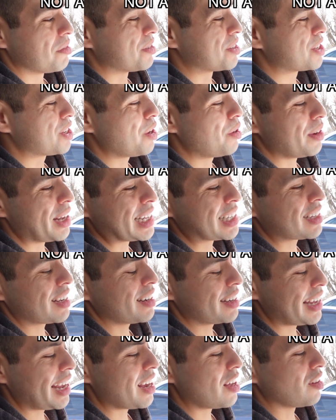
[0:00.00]
So it's
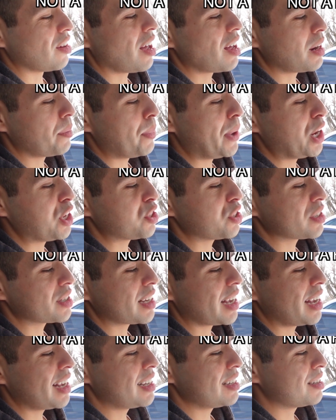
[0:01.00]
gonna take a lot of patience
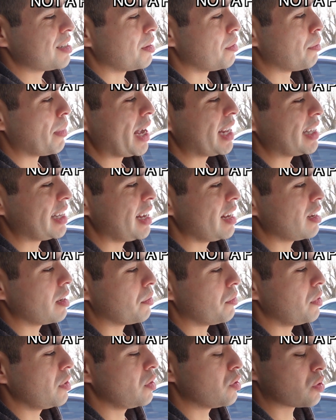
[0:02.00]
guys, might take a
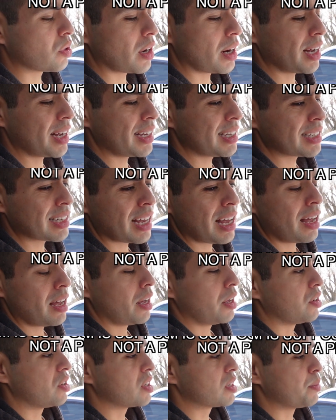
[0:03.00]
few tries.
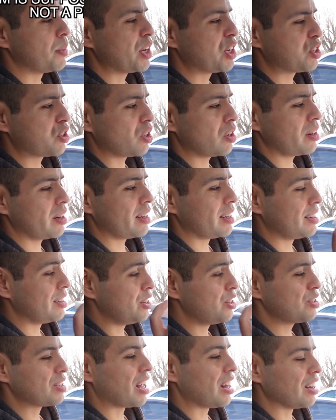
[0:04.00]
Just make sure to
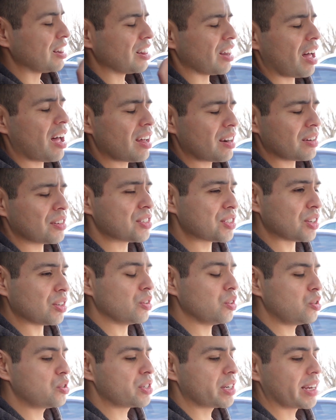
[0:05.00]
use a lot of
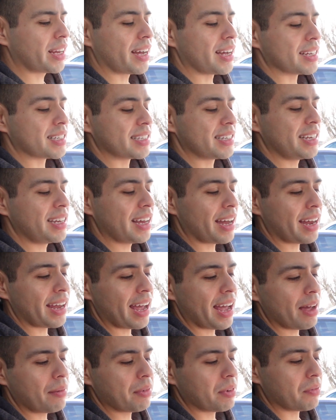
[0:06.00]
solution guys. See, I
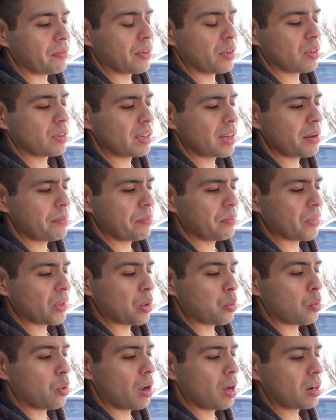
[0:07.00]
have it filled up,
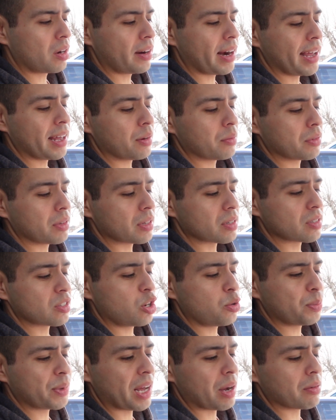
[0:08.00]
water and the
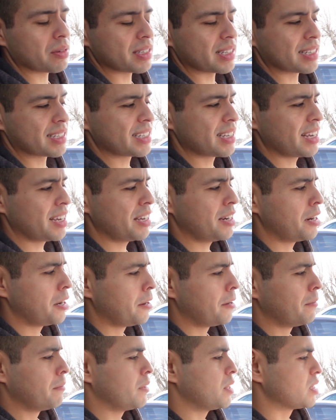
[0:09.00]
soap that was inside.
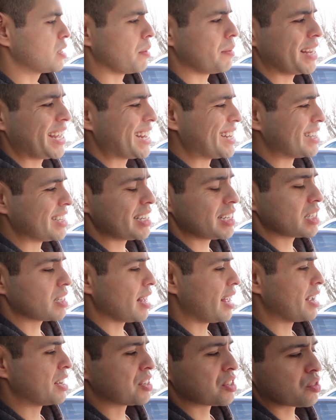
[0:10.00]
So I'm gonna get this
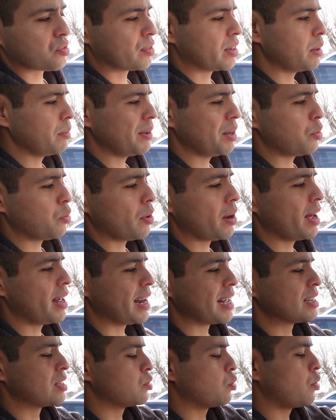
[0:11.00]
extremely
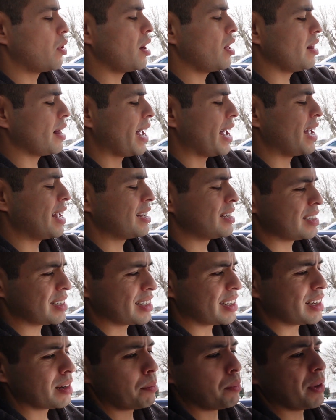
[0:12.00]
wet as well
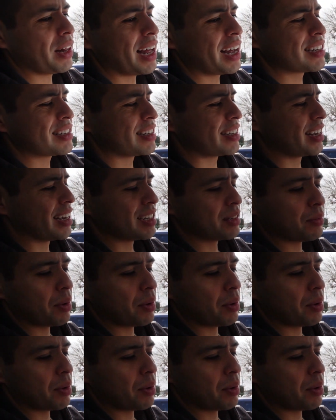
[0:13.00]
as the plastic, guys.